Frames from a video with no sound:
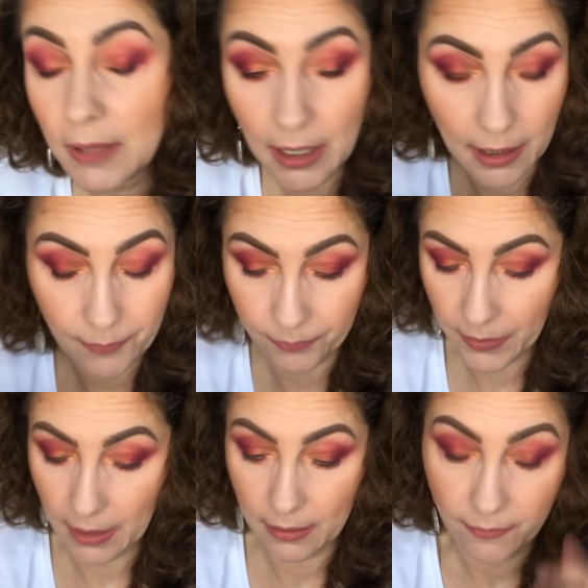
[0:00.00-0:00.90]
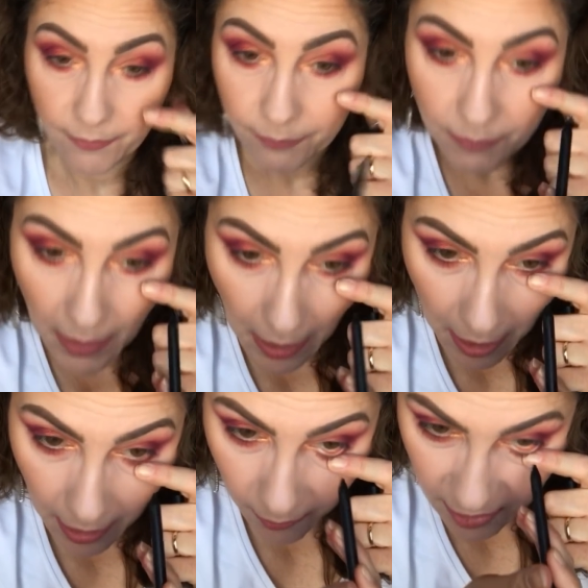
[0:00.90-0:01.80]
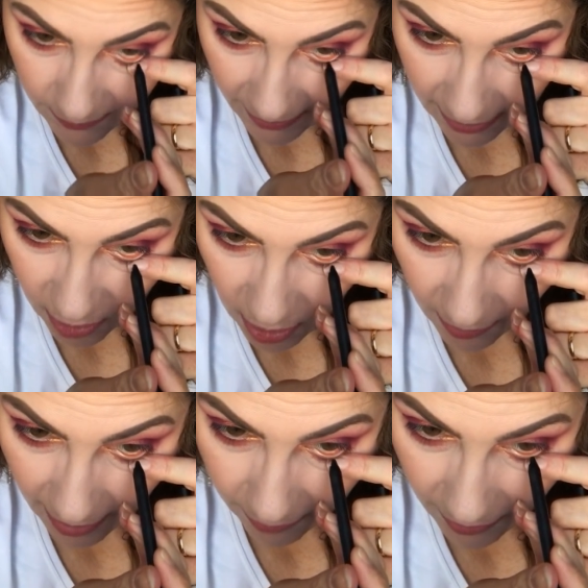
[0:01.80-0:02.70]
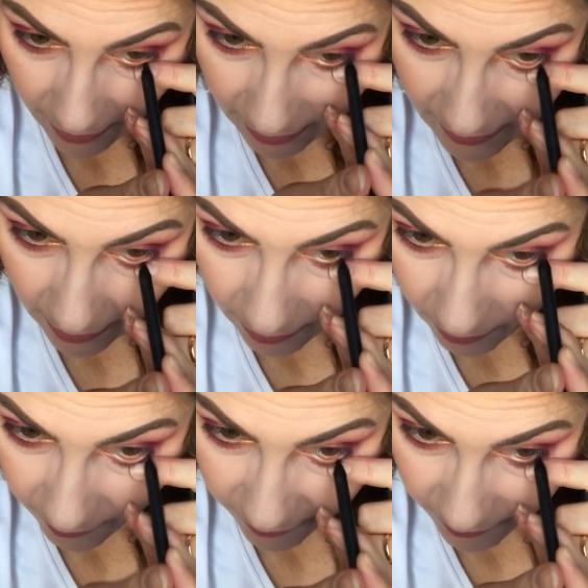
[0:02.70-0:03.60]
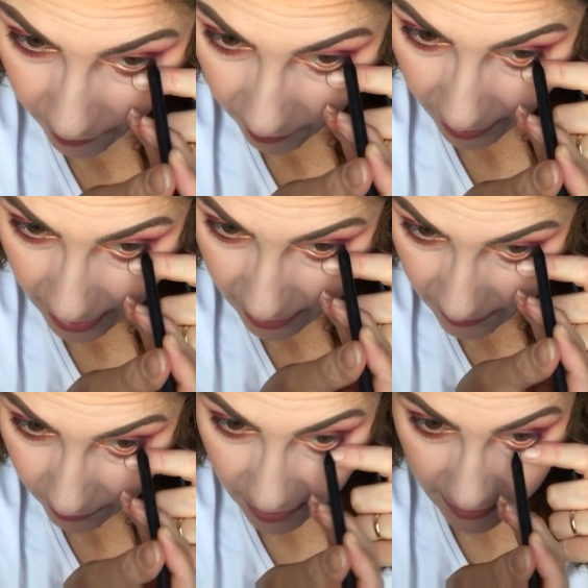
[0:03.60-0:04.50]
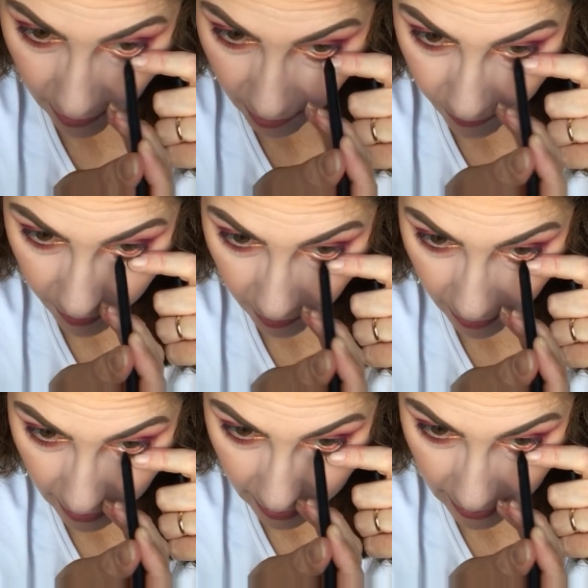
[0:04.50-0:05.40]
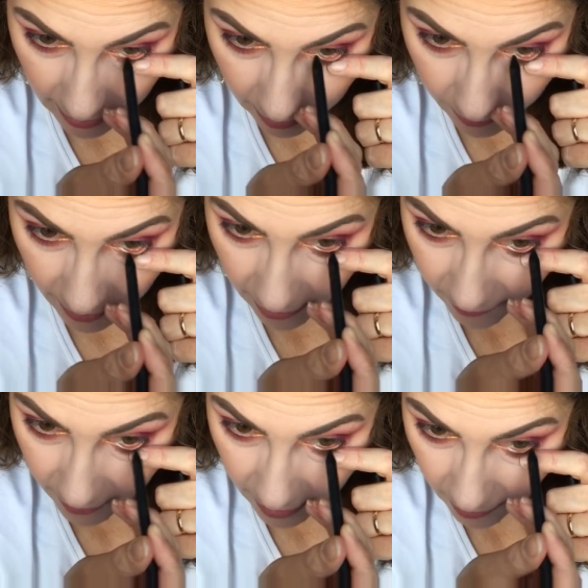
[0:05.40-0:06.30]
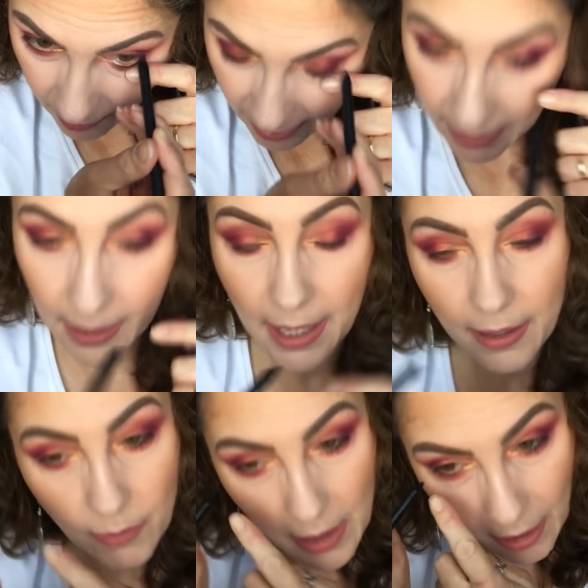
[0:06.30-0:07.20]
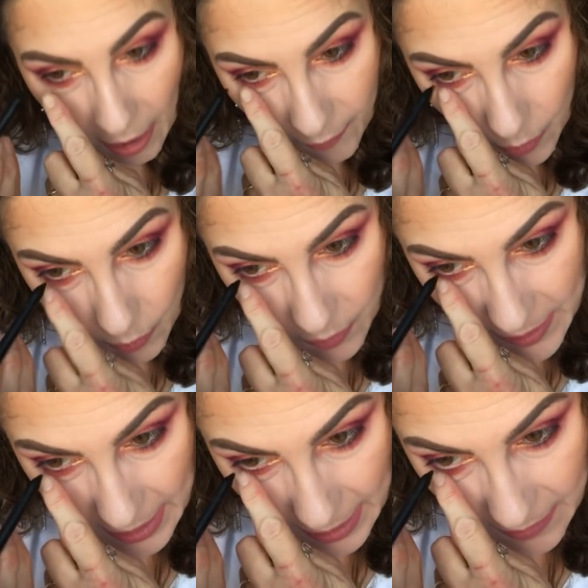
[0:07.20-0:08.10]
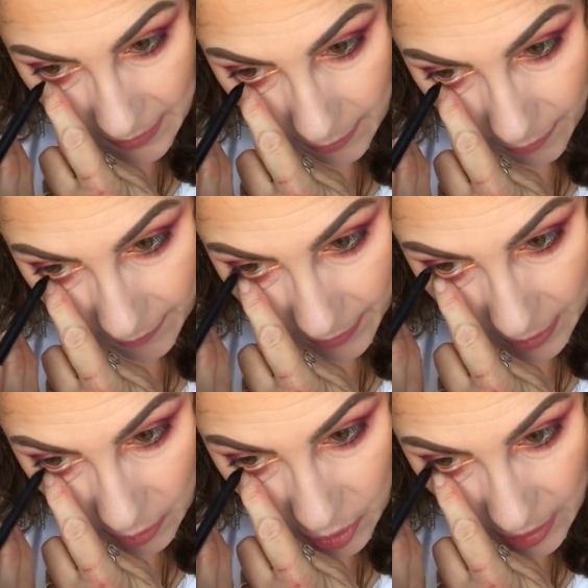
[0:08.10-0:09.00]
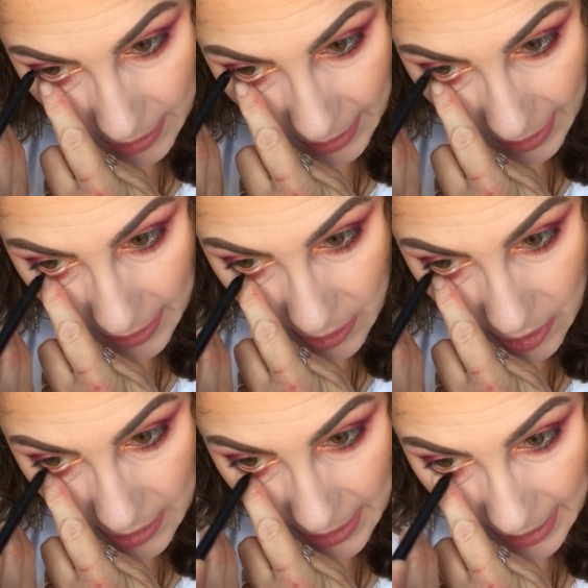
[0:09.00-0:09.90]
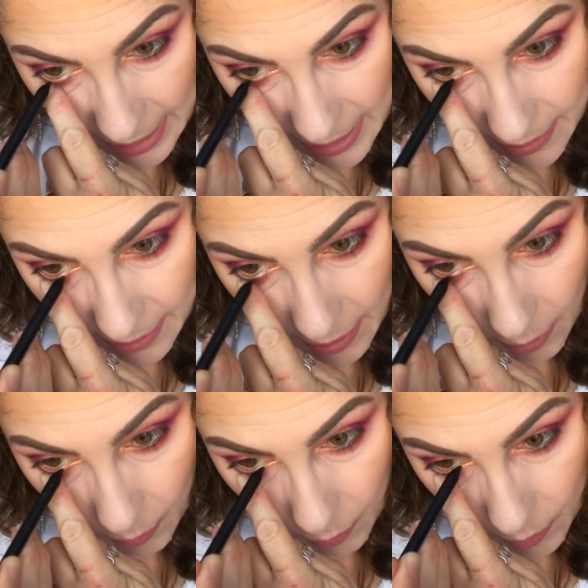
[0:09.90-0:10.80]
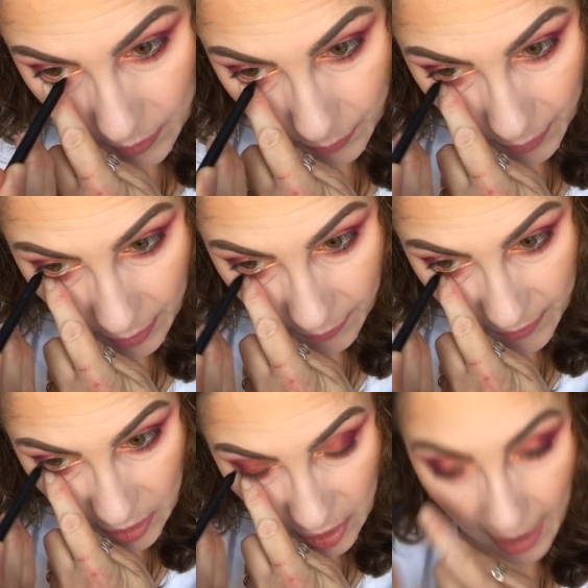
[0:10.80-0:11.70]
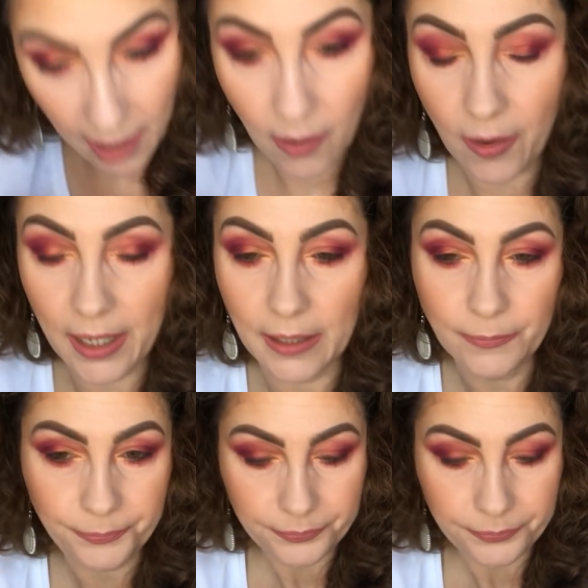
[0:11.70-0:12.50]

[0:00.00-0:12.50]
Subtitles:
Yeah, I'm just making sure that everything is fine. So I'm just going to apply a little bit of liner now. Of course, it is the Revolution HD waterproof gel liner.